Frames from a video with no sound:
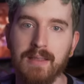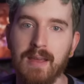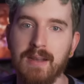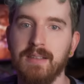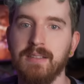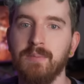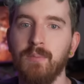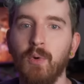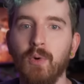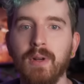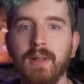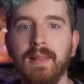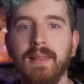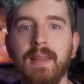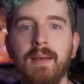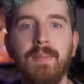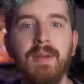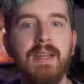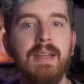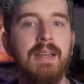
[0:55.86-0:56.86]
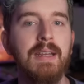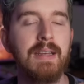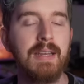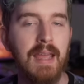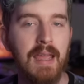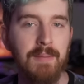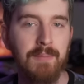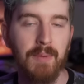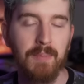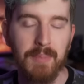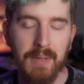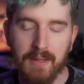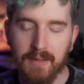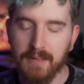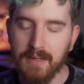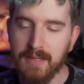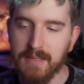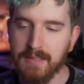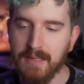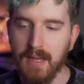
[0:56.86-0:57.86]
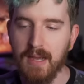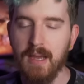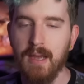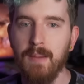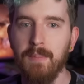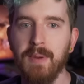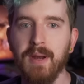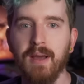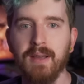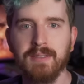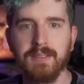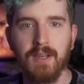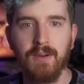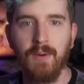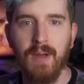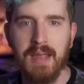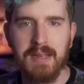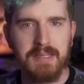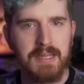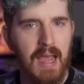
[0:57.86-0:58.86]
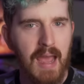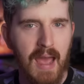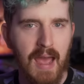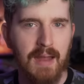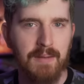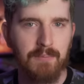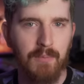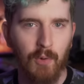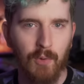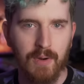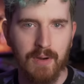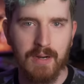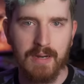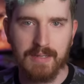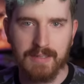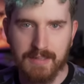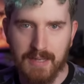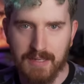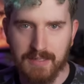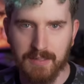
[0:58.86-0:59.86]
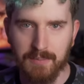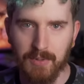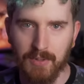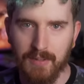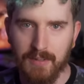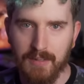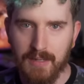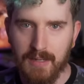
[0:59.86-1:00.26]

that is more limited in capabilities, but also a tad more accessible.